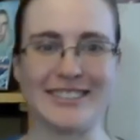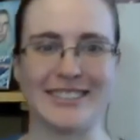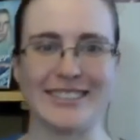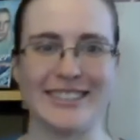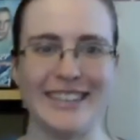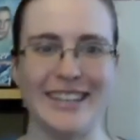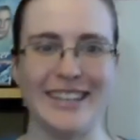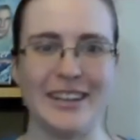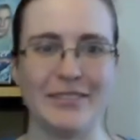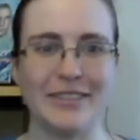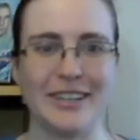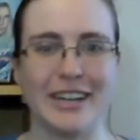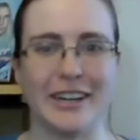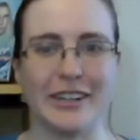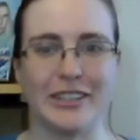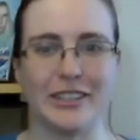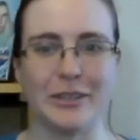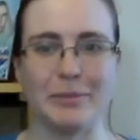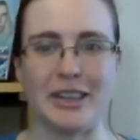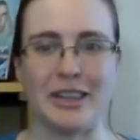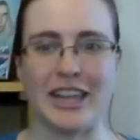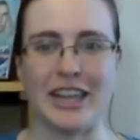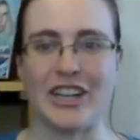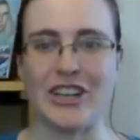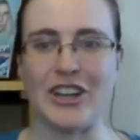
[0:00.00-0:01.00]
And the other character
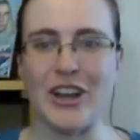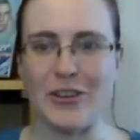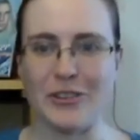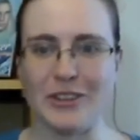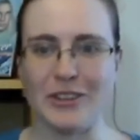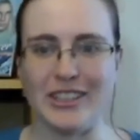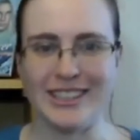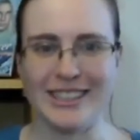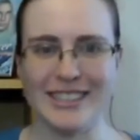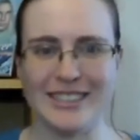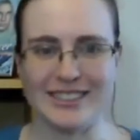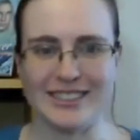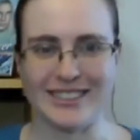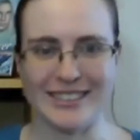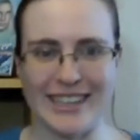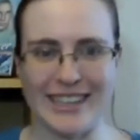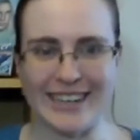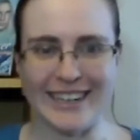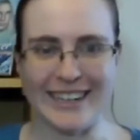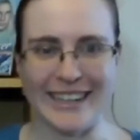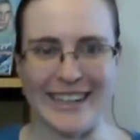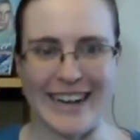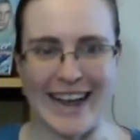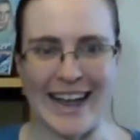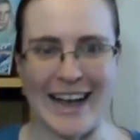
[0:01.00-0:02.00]
being like, no, you need to
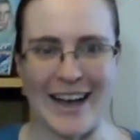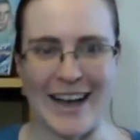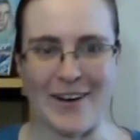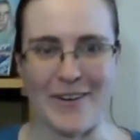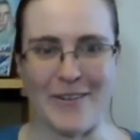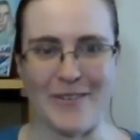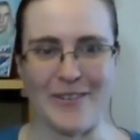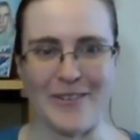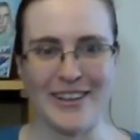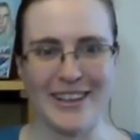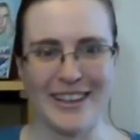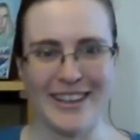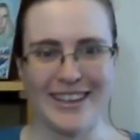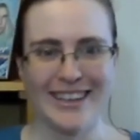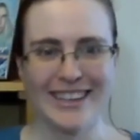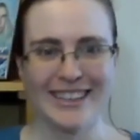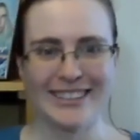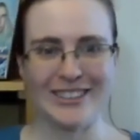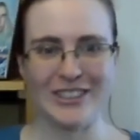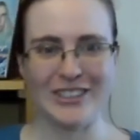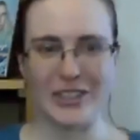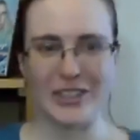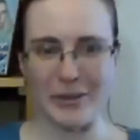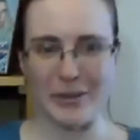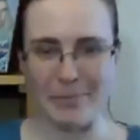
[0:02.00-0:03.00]
study now
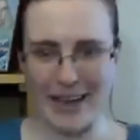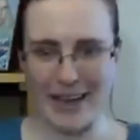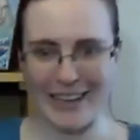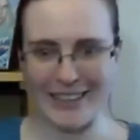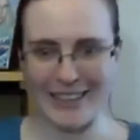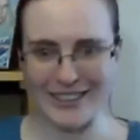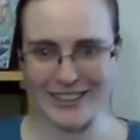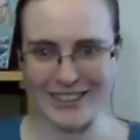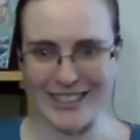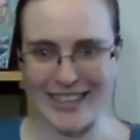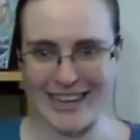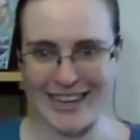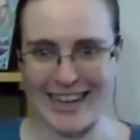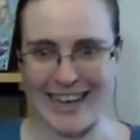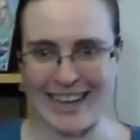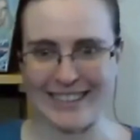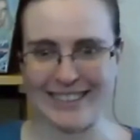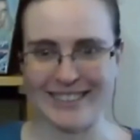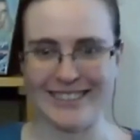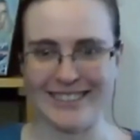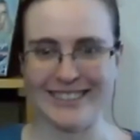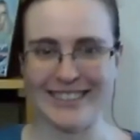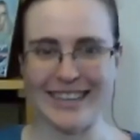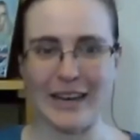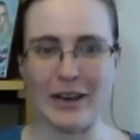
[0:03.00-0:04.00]
so you can pass your test.
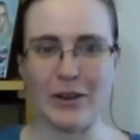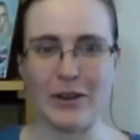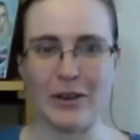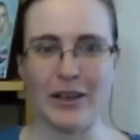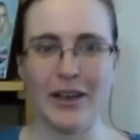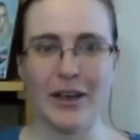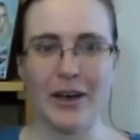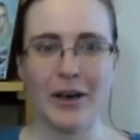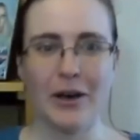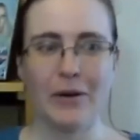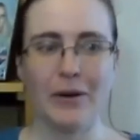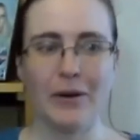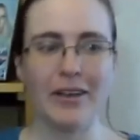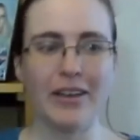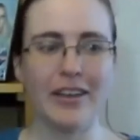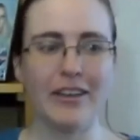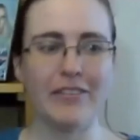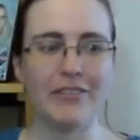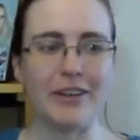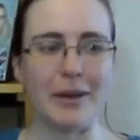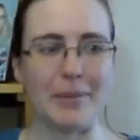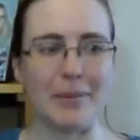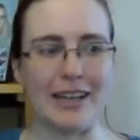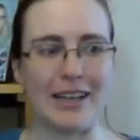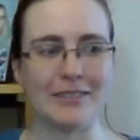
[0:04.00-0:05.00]
And he's like, well, if
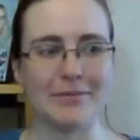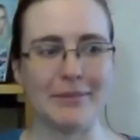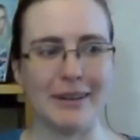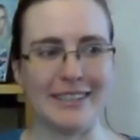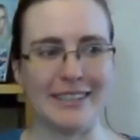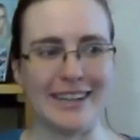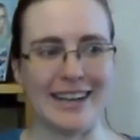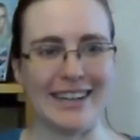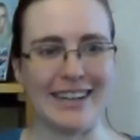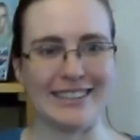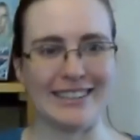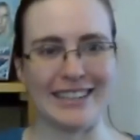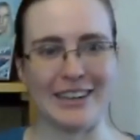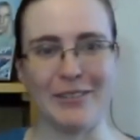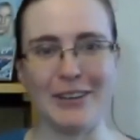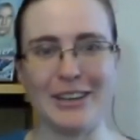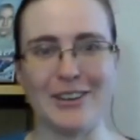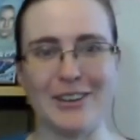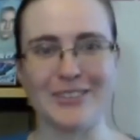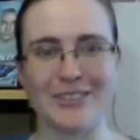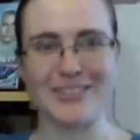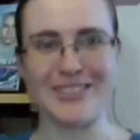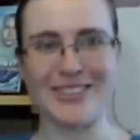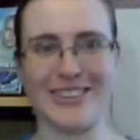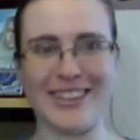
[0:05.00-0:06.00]
I pass my test, can we
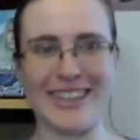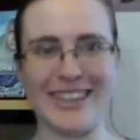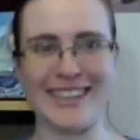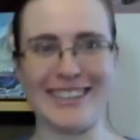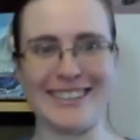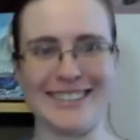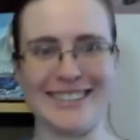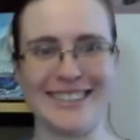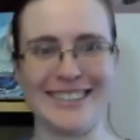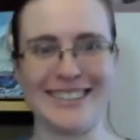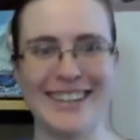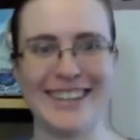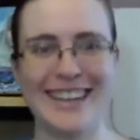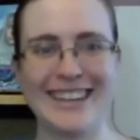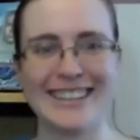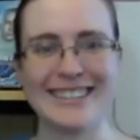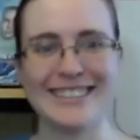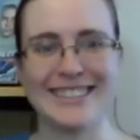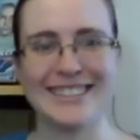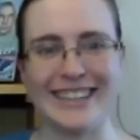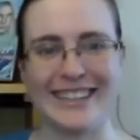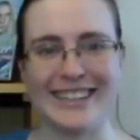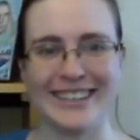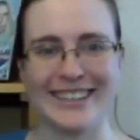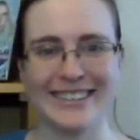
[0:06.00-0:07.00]
go do this?
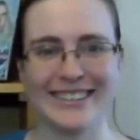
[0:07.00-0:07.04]
Like,